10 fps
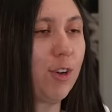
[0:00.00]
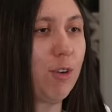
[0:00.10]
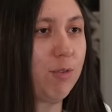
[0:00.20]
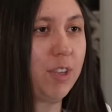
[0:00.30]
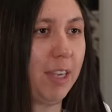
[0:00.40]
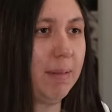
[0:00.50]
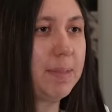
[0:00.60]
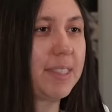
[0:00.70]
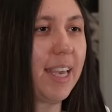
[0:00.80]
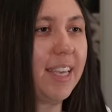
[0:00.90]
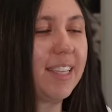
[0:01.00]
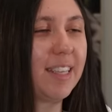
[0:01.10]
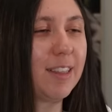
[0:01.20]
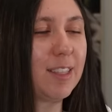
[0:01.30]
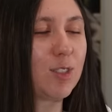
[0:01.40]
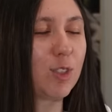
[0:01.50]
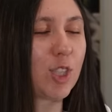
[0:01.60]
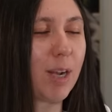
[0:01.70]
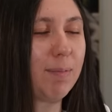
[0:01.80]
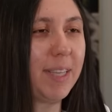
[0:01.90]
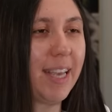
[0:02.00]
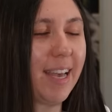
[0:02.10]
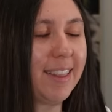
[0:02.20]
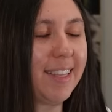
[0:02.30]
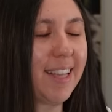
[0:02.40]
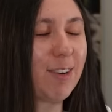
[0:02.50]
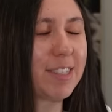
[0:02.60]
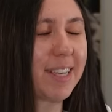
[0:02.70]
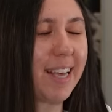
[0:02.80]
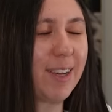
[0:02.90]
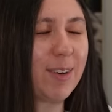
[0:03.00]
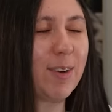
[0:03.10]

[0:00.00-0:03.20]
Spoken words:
of him saying it in the social media. And then I was like,